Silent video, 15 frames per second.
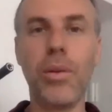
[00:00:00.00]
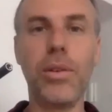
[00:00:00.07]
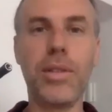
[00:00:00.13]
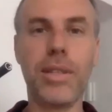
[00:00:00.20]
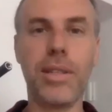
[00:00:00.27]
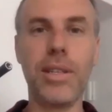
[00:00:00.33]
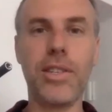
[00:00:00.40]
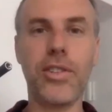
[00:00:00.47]
you're
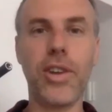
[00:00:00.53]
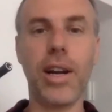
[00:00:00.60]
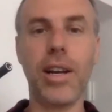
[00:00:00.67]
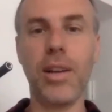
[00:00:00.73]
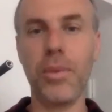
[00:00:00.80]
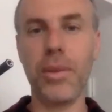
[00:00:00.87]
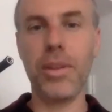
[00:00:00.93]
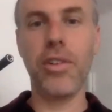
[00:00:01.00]
still
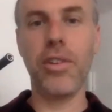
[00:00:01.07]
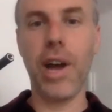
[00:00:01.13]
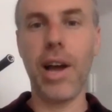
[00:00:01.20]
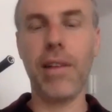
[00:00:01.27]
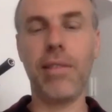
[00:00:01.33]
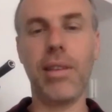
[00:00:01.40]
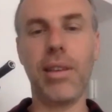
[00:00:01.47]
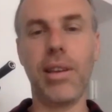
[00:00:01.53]
struggling with the
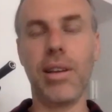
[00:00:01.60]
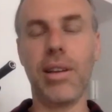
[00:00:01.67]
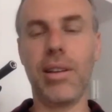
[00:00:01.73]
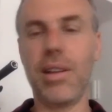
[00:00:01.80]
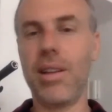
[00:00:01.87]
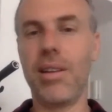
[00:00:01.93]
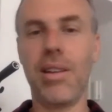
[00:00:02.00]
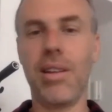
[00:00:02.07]
writing
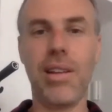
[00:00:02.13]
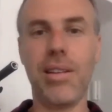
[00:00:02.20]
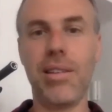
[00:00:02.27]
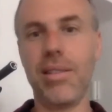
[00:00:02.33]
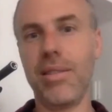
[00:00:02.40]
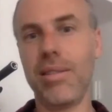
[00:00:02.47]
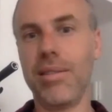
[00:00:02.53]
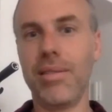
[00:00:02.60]

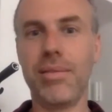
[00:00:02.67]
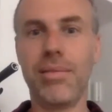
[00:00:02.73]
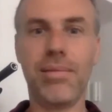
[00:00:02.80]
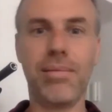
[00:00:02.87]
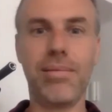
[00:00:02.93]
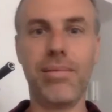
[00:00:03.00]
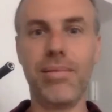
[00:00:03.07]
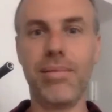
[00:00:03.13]
and
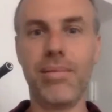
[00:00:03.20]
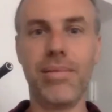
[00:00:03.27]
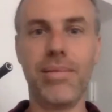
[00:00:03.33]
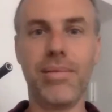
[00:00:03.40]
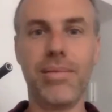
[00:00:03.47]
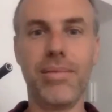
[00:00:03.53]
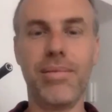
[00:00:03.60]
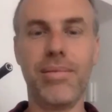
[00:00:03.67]

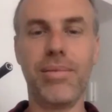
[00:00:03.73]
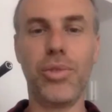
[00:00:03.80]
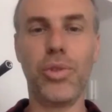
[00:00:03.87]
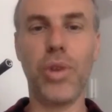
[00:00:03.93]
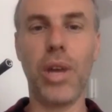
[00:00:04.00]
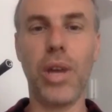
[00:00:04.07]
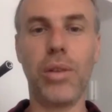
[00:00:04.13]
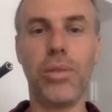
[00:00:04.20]

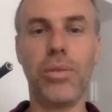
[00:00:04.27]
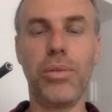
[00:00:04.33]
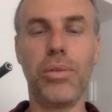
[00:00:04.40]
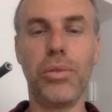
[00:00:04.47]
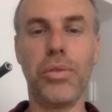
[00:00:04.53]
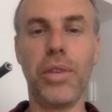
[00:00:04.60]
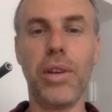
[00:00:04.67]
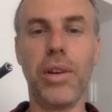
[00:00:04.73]
trying to
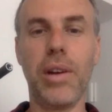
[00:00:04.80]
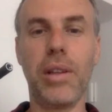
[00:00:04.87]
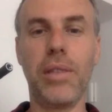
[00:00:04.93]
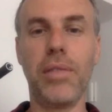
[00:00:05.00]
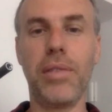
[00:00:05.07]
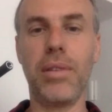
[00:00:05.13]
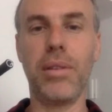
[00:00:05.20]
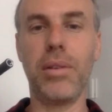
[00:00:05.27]
figure out
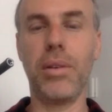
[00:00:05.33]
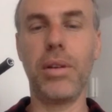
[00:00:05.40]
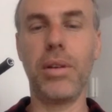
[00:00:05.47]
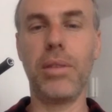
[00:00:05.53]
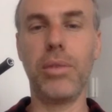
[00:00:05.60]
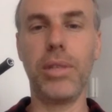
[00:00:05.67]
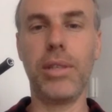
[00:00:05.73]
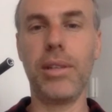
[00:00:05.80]
if you're going
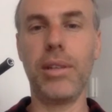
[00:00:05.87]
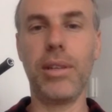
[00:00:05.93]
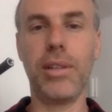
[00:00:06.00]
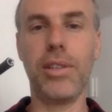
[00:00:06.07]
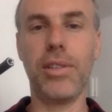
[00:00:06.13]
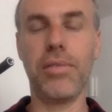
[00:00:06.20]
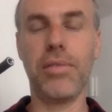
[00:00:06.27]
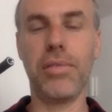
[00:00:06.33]
to do it in
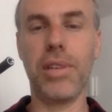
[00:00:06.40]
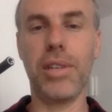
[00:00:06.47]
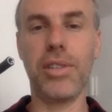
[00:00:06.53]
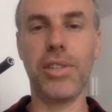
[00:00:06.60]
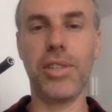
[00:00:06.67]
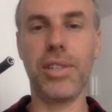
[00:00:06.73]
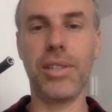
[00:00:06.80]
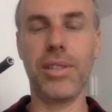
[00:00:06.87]
English and
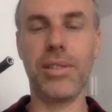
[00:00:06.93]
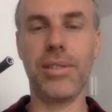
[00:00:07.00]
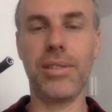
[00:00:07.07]
French, and